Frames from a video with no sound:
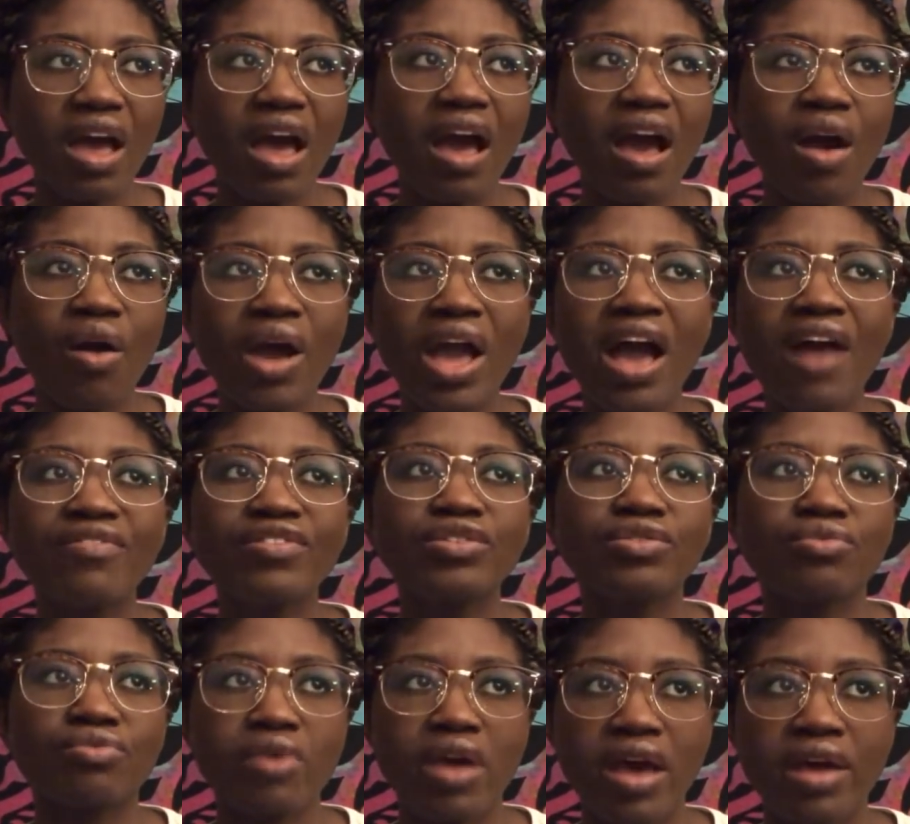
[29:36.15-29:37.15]
How I
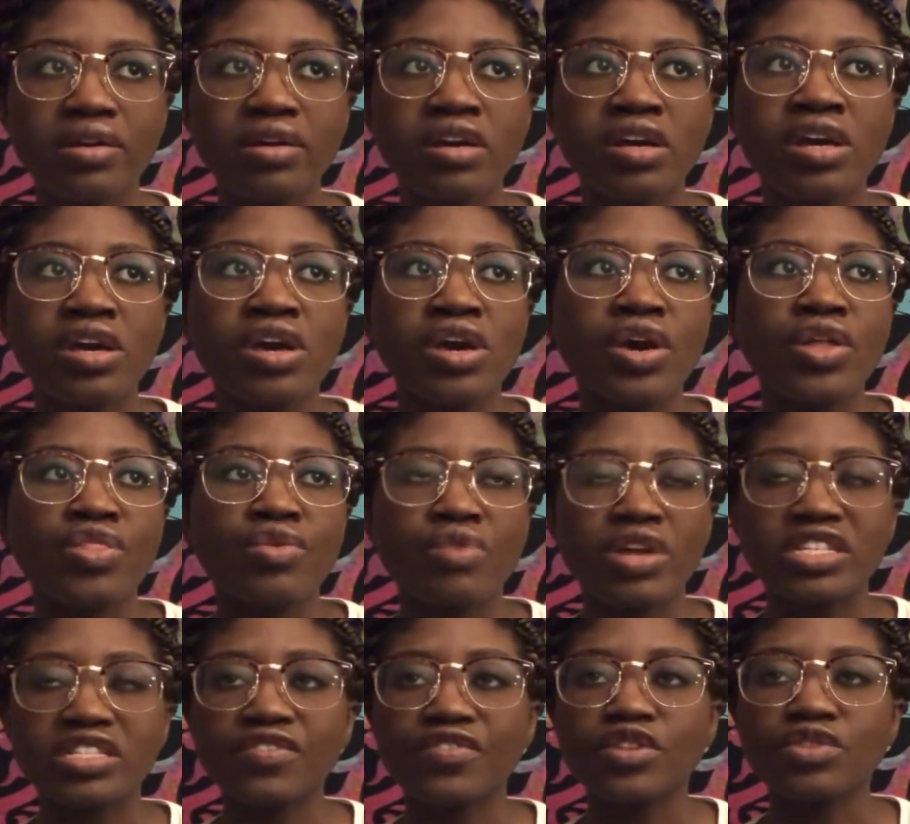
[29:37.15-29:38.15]
haven't read the
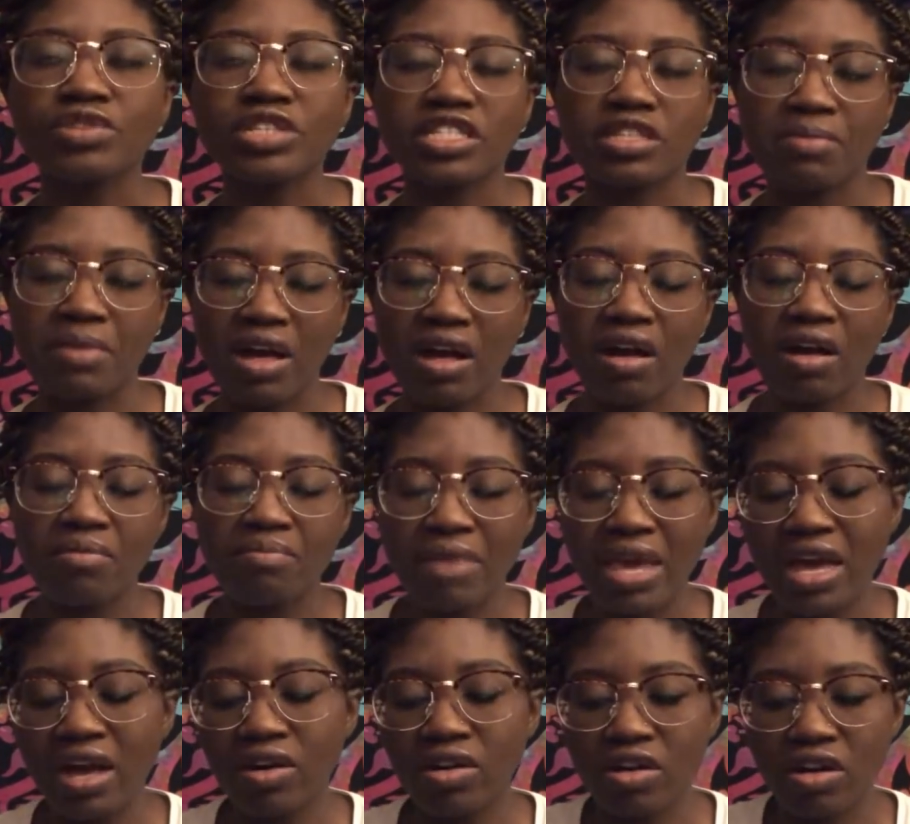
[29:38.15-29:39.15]
rest of Louise
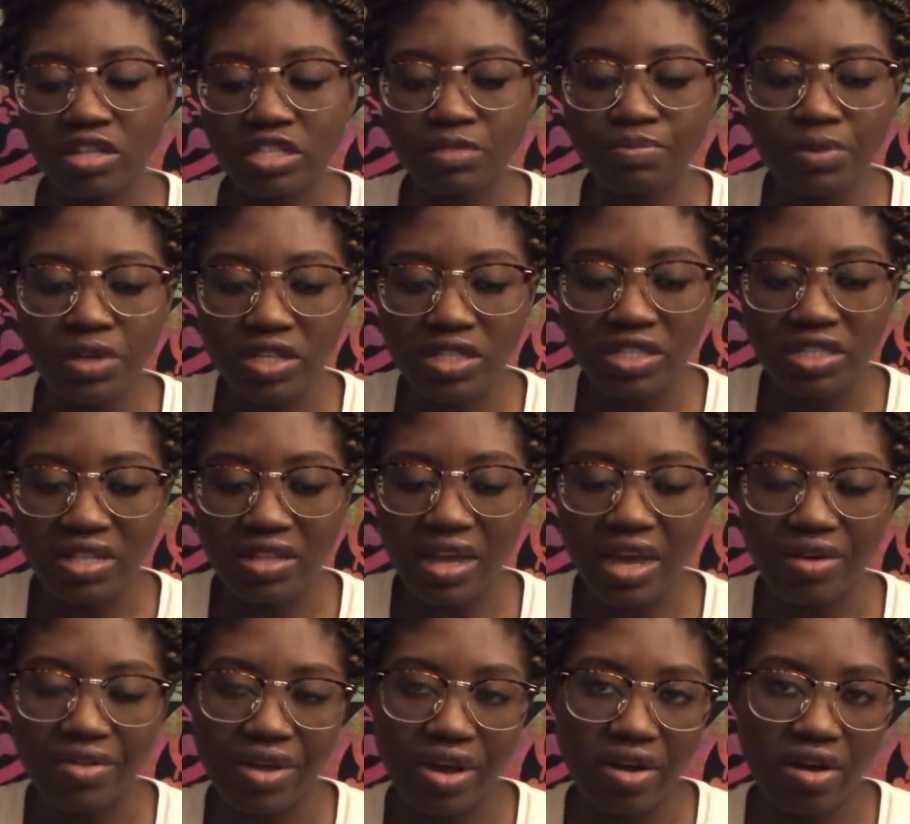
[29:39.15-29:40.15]
May, Alcott's books and
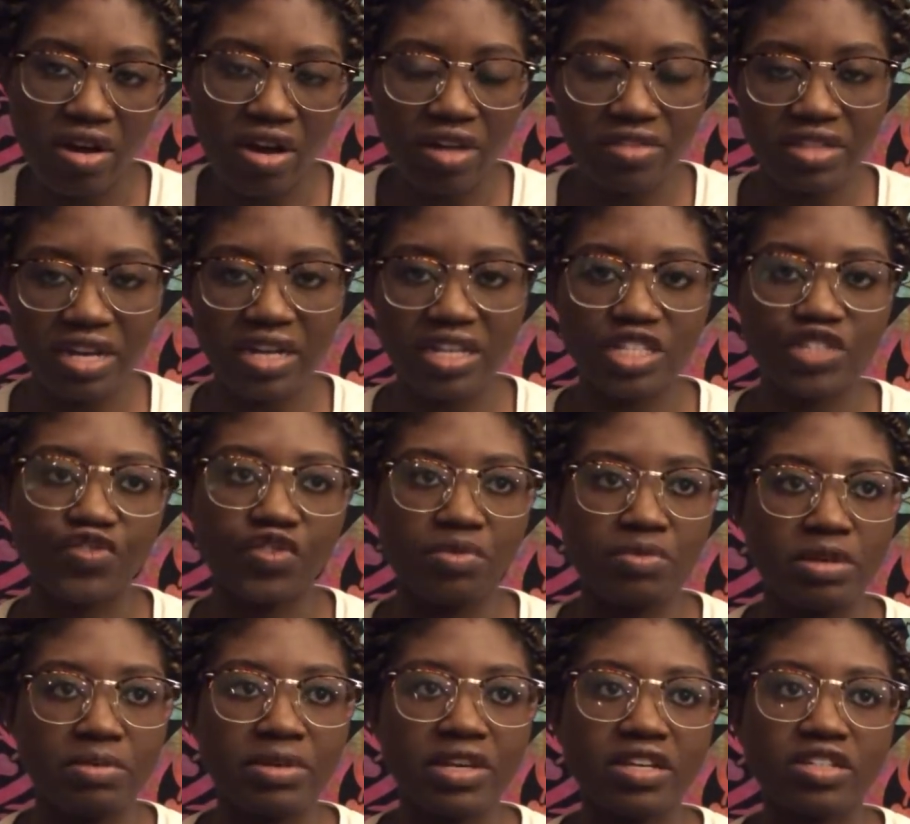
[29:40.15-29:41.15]
how odd that is for
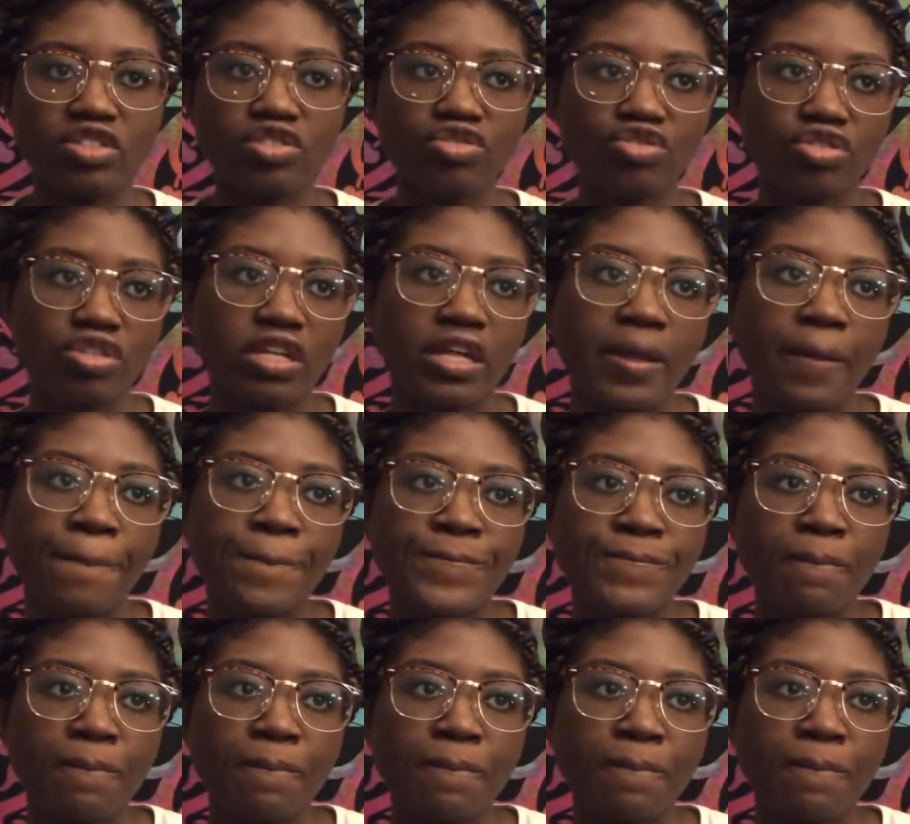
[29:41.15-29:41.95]
me because usually